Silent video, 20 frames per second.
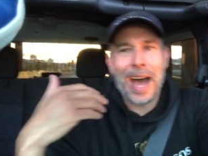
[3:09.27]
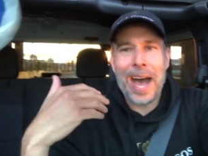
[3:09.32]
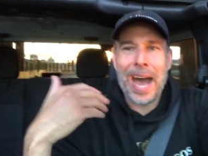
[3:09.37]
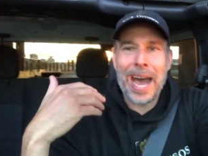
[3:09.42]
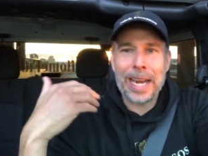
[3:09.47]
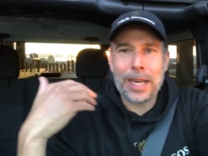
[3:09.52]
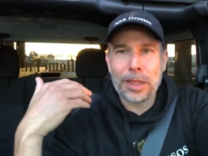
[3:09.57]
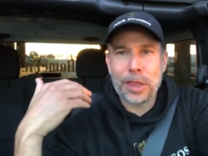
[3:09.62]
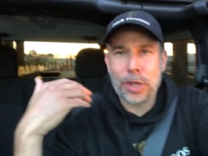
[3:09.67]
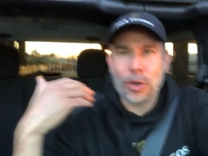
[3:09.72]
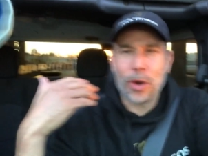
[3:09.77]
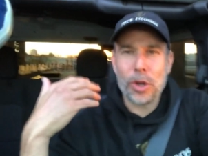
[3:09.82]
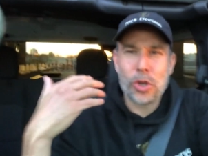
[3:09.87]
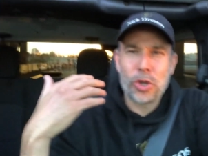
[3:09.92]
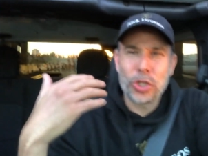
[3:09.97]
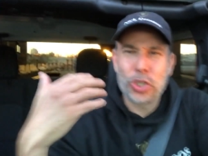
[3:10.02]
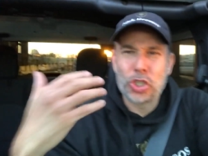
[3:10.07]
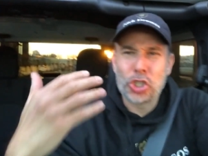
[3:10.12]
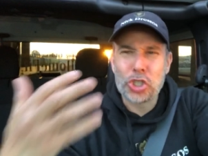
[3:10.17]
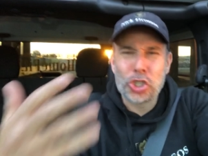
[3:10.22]
how to throw a
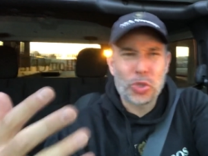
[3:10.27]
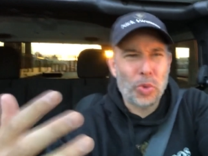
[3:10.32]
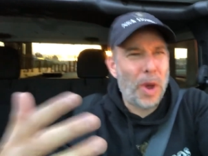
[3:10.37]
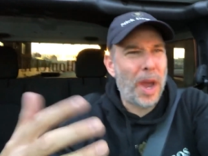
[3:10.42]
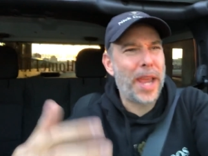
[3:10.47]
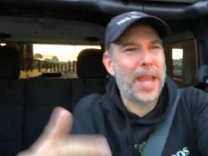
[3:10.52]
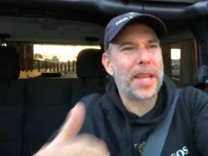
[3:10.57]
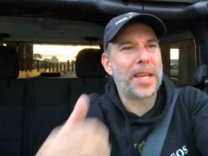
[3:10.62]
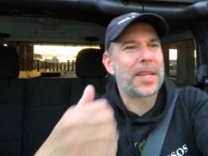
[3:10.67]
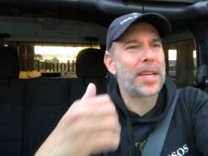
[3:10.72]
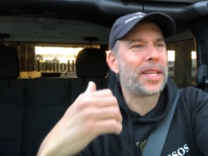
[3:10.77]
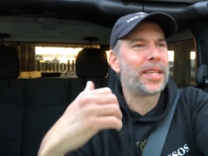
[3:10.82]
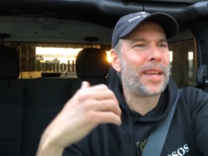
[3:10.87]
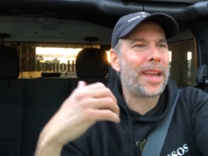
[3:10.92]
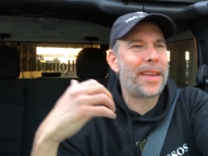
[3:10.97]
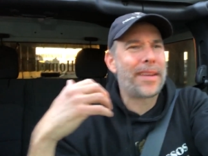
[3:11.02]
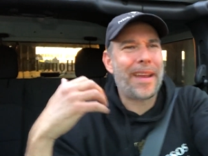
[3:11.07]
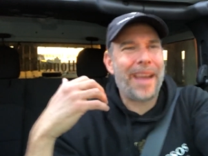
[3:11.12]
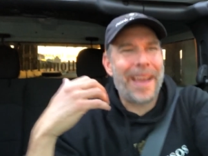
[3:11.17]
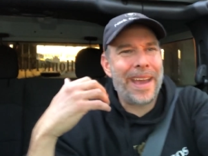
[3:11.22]
good strike and,
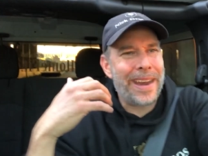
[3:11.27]
and,